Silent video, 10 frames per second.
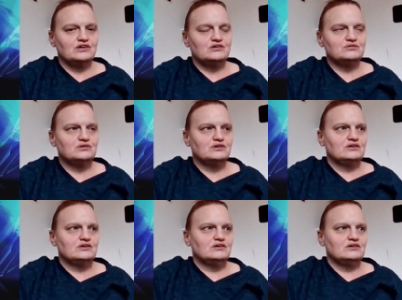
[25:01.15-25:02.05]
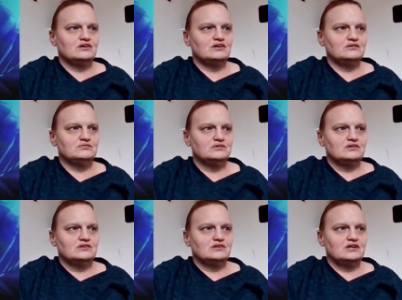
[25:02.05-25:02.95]
You know,
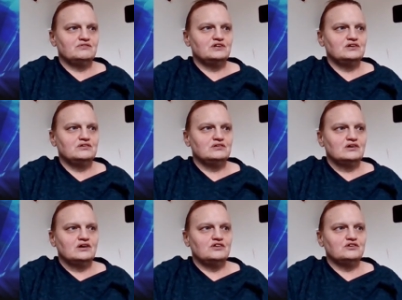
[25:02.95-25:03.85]
every